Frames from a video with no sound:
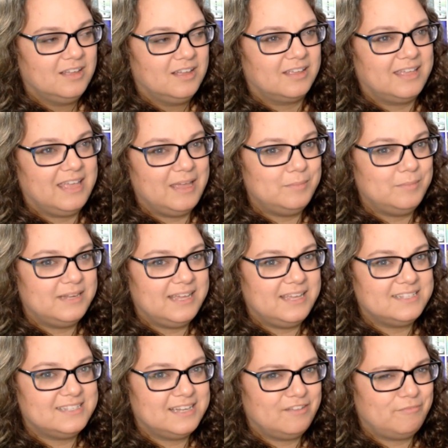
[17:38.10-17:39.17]
game
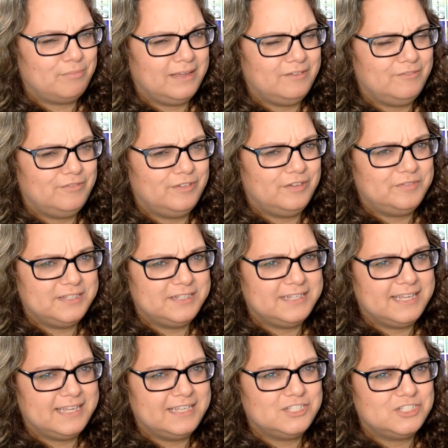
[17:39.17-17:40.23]
days, and I've played 15
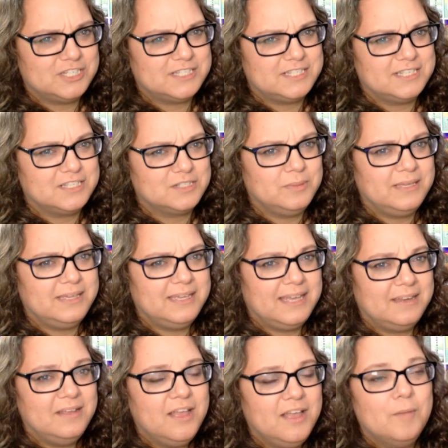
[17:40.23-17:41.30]
days just this
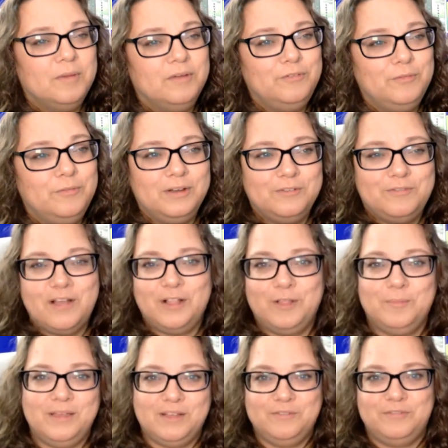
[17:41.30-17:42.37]
weekend. But if you want to follow
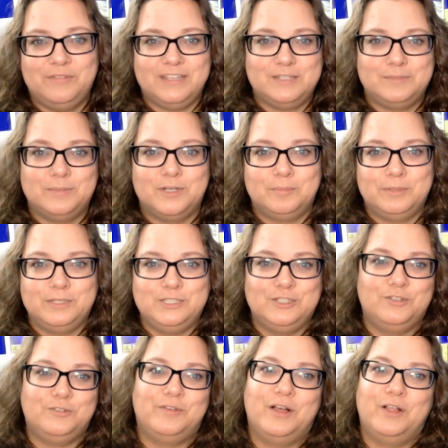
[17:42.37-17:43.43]
me on Facebook, be sure
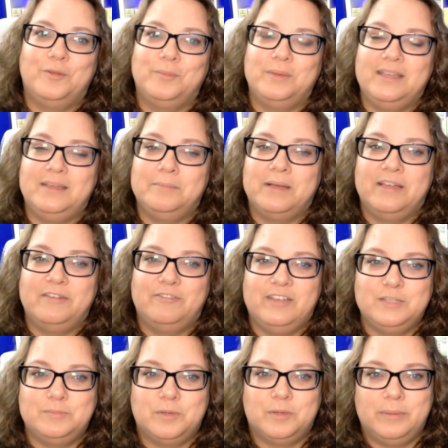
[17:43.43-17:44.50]
to follow me. My
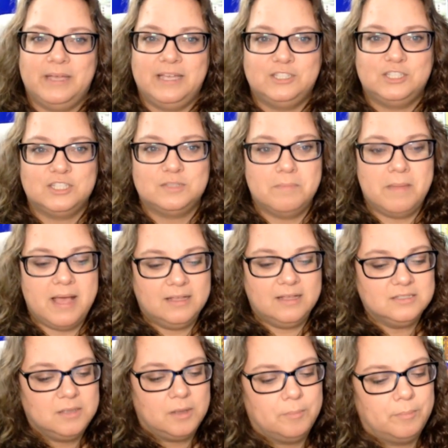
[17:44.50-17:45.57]
Facebook page is
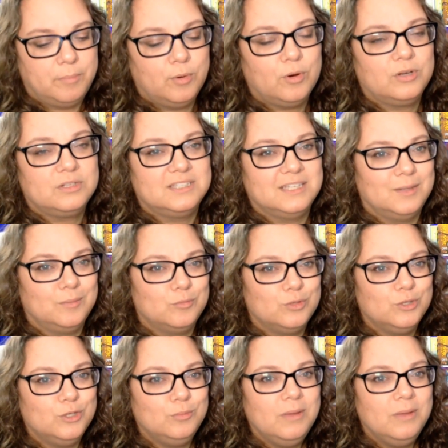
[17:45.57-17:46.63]
Mel's Board Game
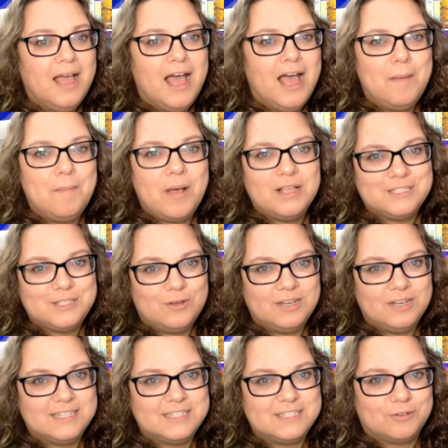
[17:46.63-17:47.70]
Room. I'm also on
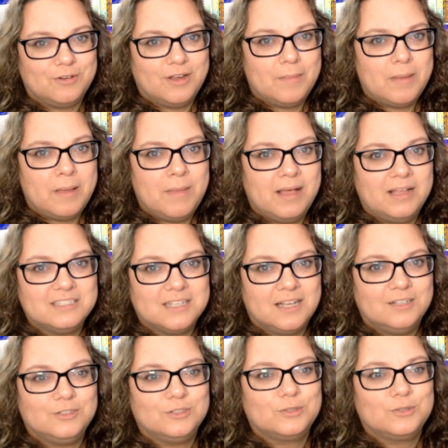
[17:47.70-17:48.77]
Instagram at
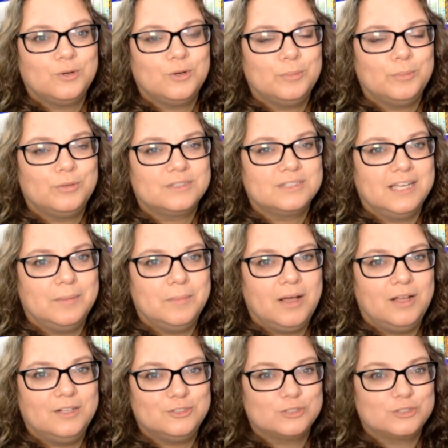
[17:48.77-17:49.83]

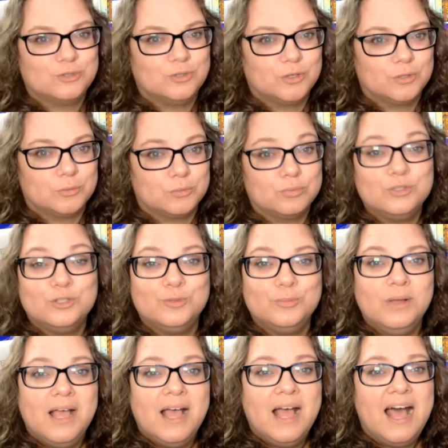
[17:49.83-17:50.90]
Mel's_boardgame_room.
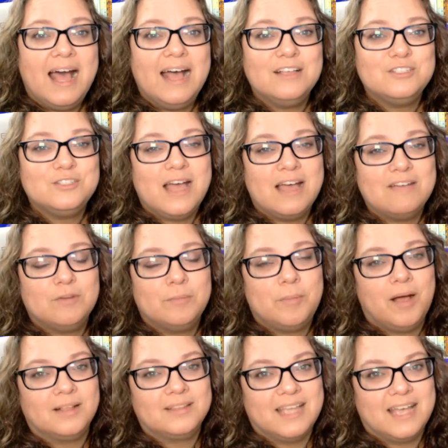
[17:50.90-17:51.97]
I also have a
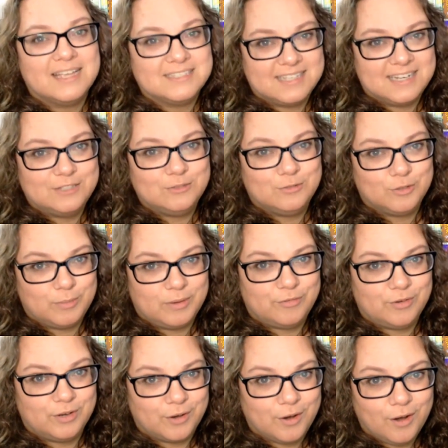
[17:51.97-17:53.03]
podcast that I do with my
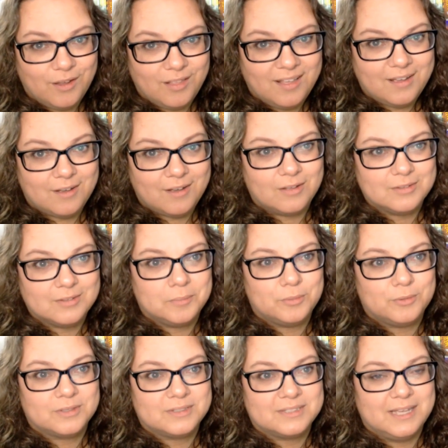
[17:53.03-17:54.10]
friend Carla called The
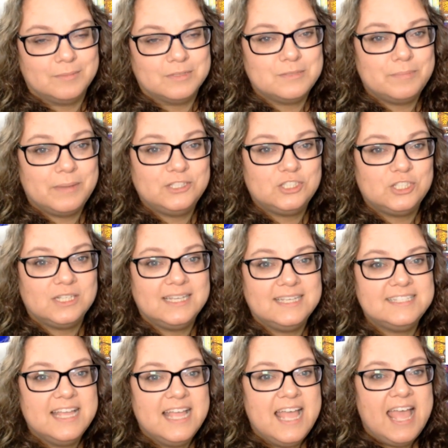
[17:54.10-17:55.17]
Board Game
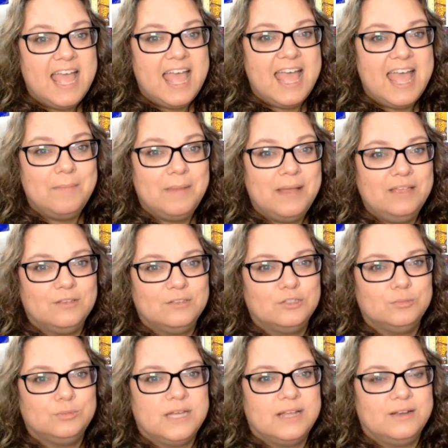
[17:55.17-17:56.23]
Specialist, and my
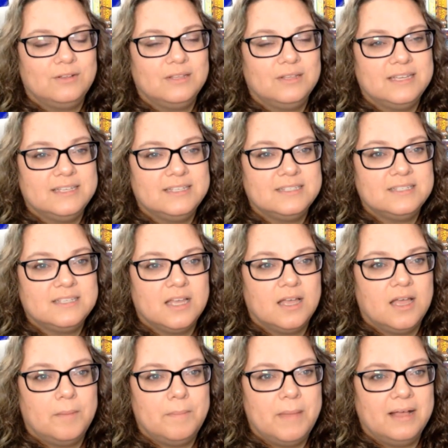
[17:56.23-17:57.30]
YouTube channel is
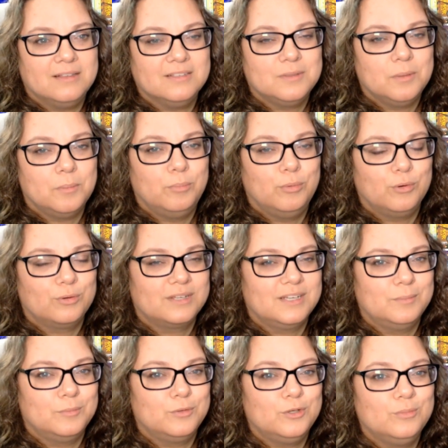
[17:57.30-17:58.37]
Mel's Board
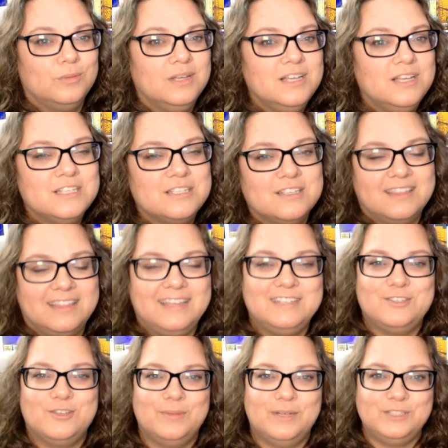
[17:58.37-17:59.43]
Game Room. So thanks
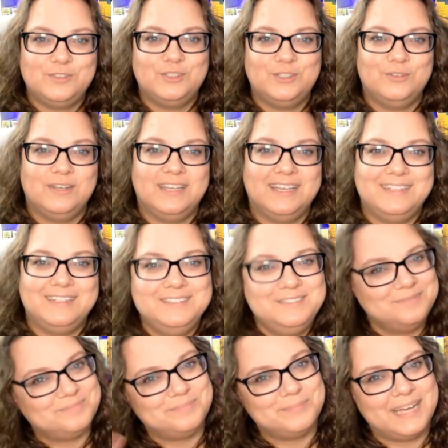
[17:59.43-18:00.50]
so much for tuning in.
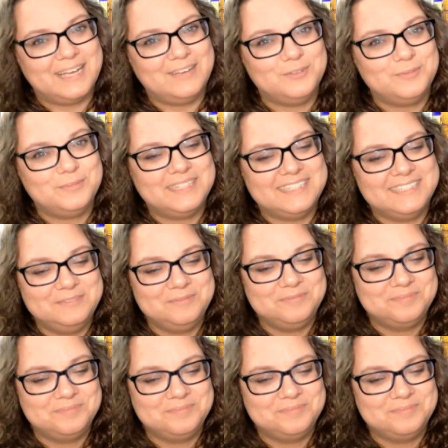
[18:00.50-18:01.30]
Bye, everybody.